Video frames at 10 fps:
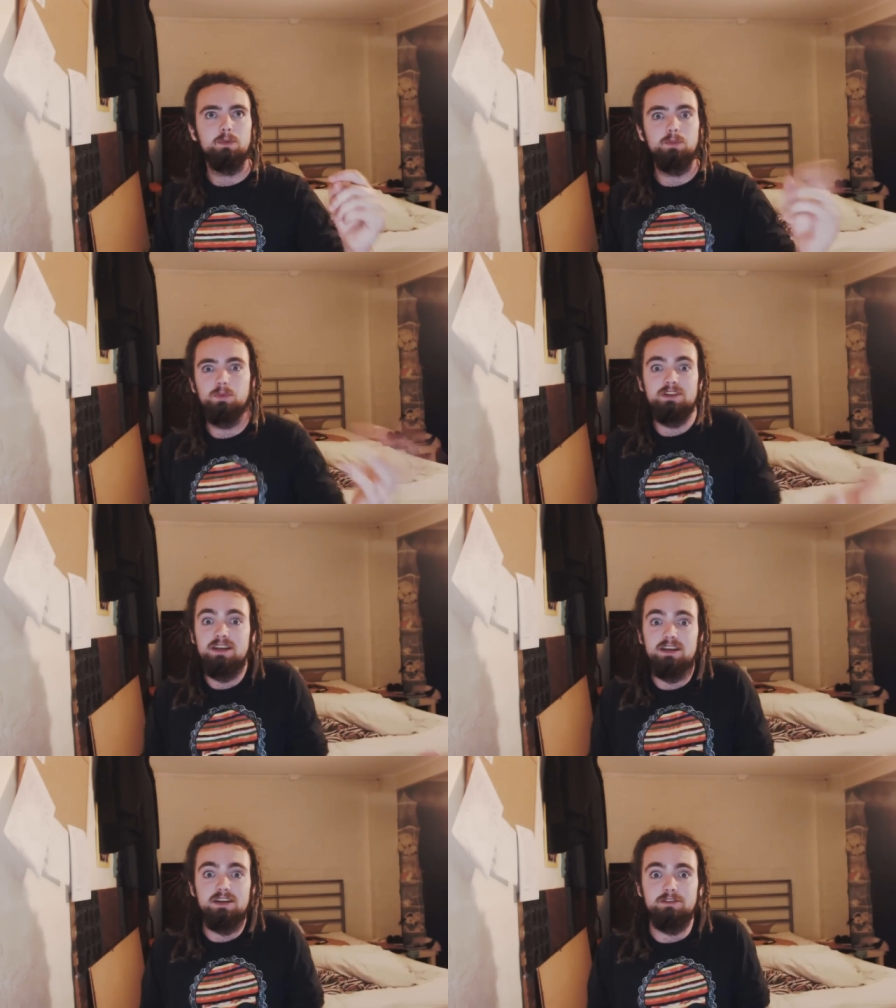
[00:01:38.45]
with
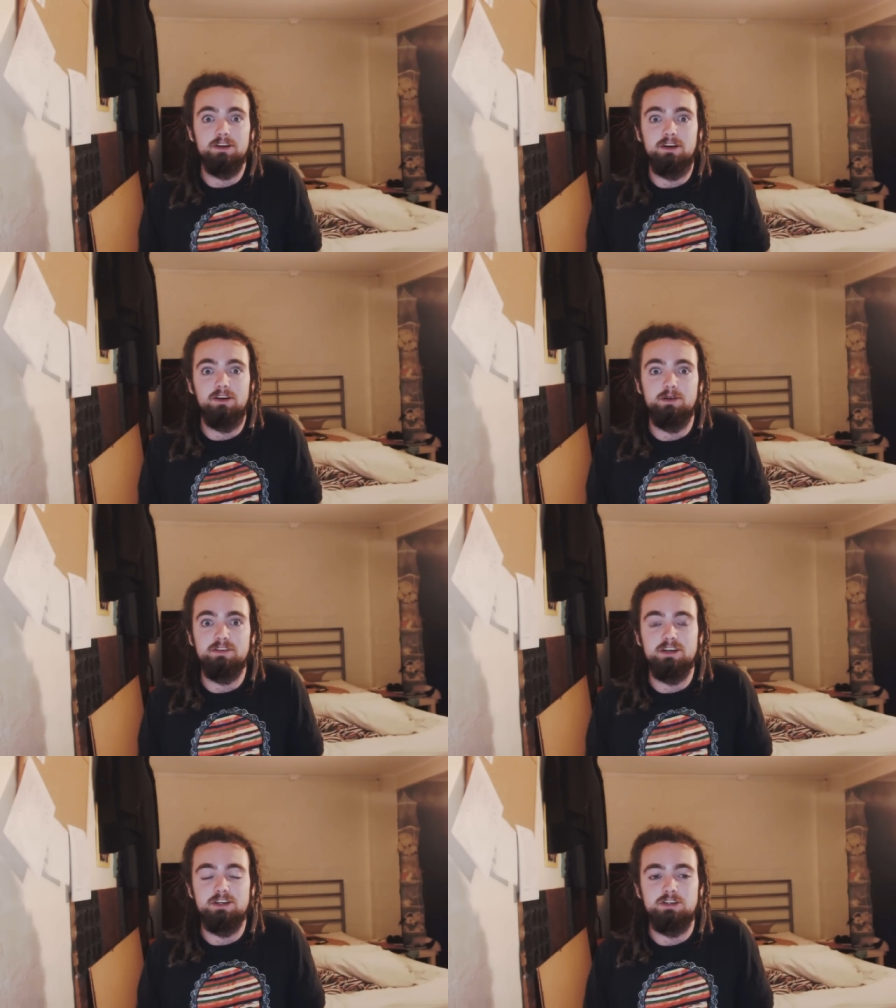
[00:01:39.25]
any of the current
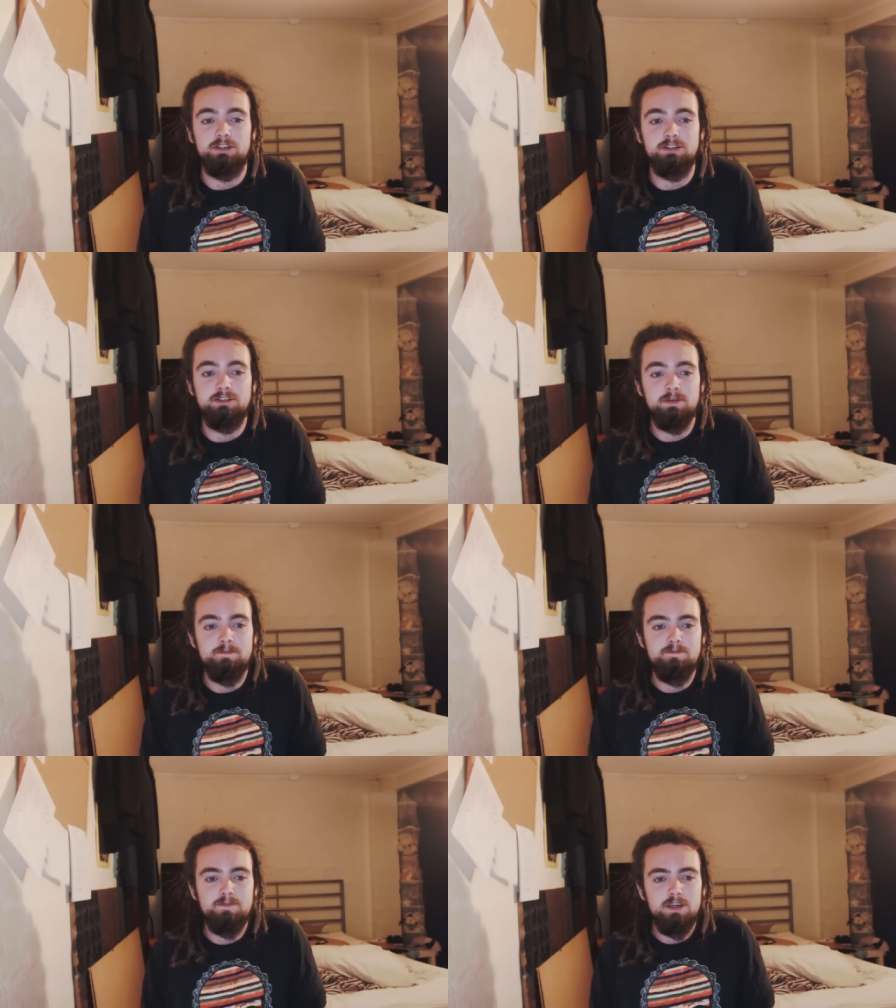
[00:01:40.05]
affairs shows.